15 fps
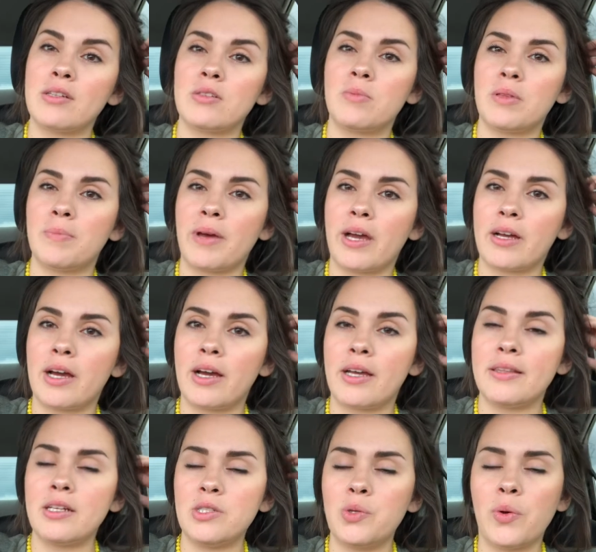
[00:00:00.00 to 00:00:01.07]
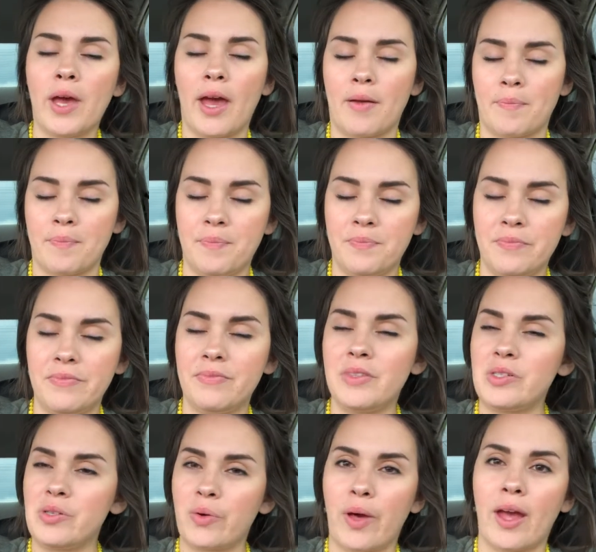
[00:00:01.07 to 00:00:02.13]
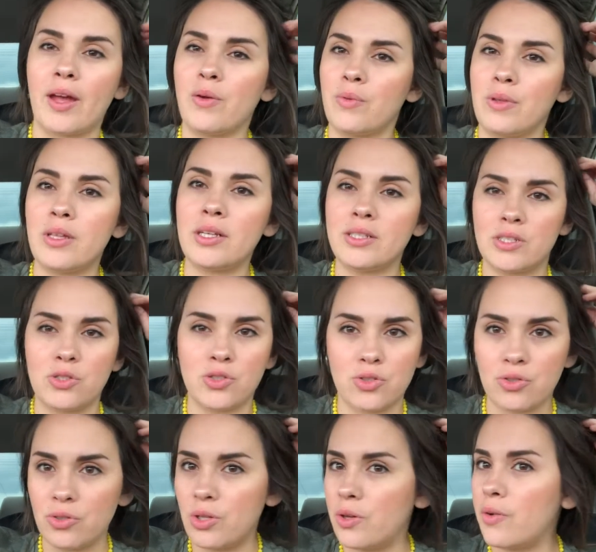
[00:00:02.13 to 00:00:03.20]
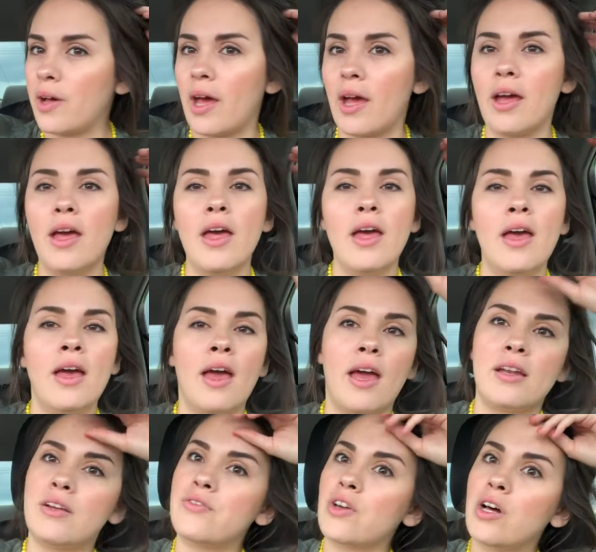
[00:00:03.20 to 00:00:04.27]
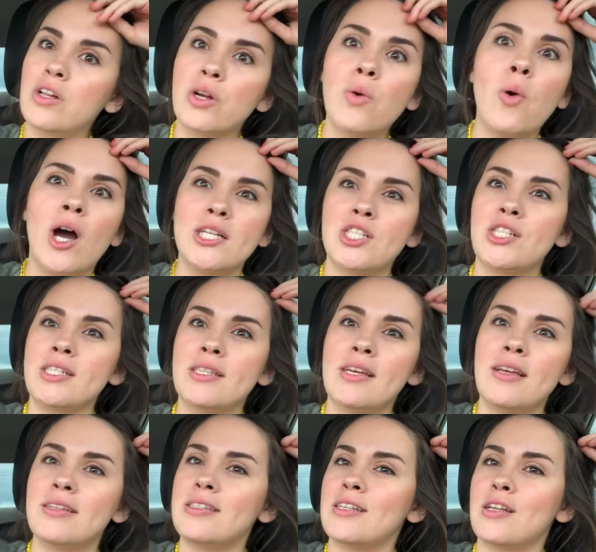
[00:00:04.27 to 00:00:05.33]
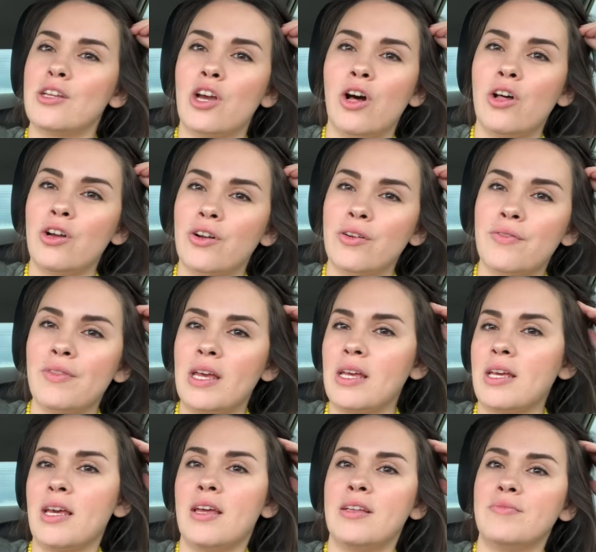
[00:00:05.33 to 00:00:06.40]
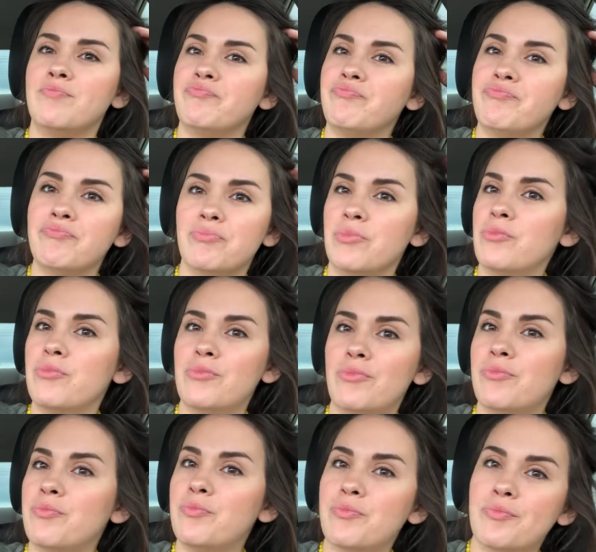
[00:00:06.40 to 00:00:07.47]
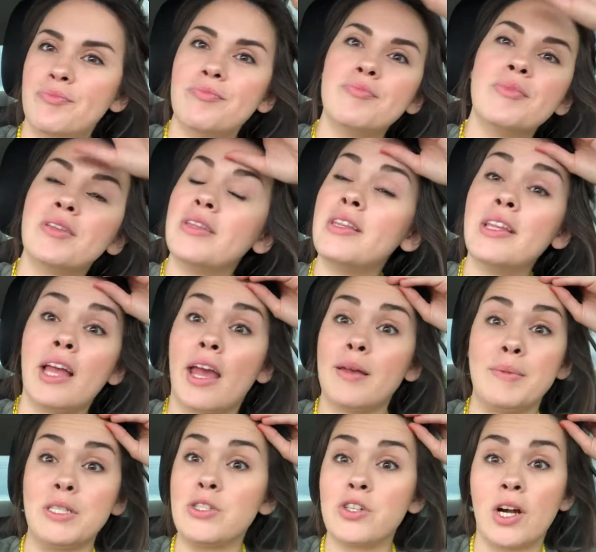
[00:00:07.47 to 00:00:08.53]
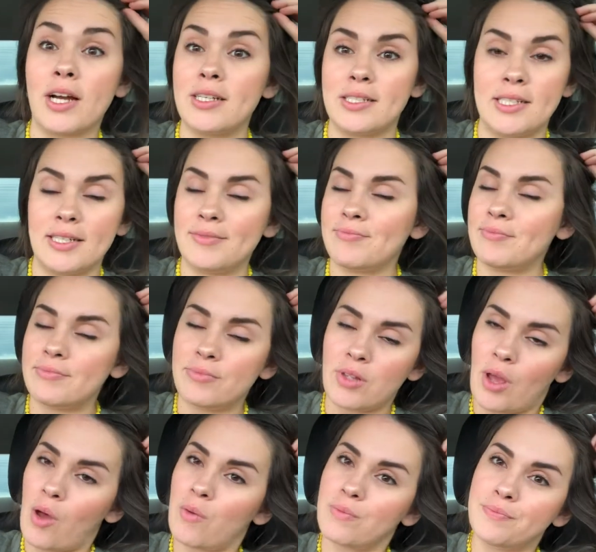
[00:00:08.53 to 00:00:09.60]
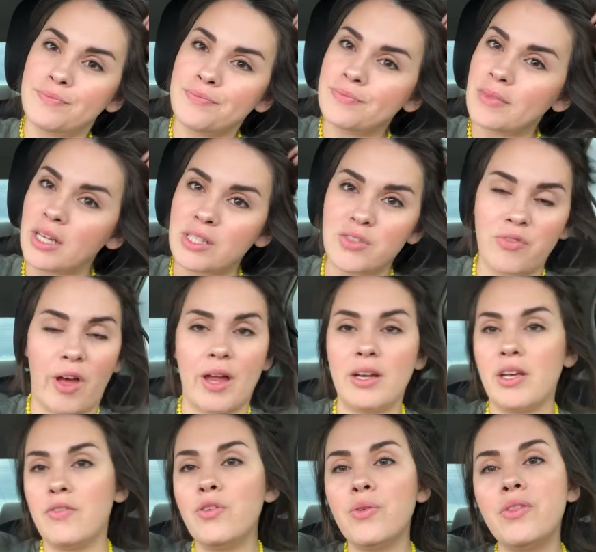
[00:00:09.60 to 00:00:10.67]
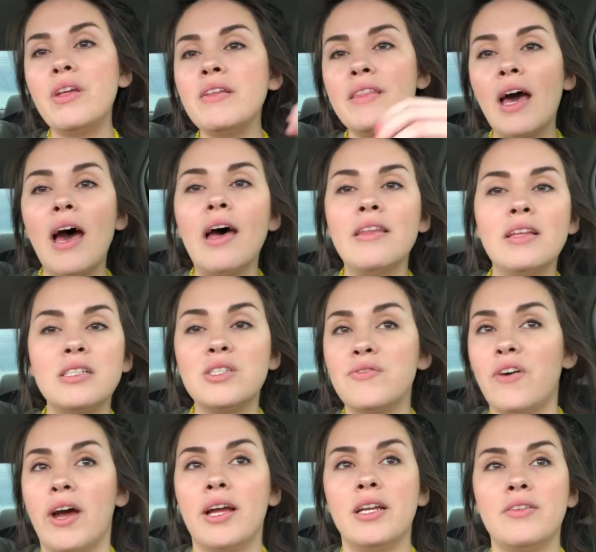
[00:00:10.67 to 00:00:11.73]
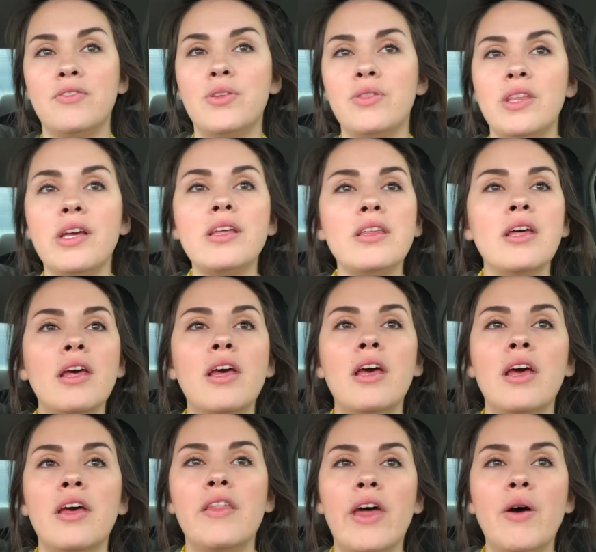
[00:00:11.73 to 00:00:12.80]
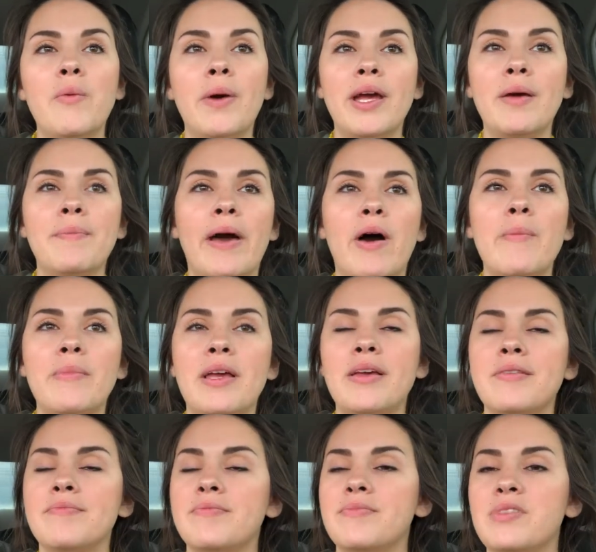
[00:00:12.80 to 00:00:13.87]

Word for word: out to be the bad guy, and that's okay. That's okay. It really is. It's truly okay. And if y'all are watching this and y'all are thinking Amy's crazy, no, that's fine. If you think that, that's fine. If you think that way about me,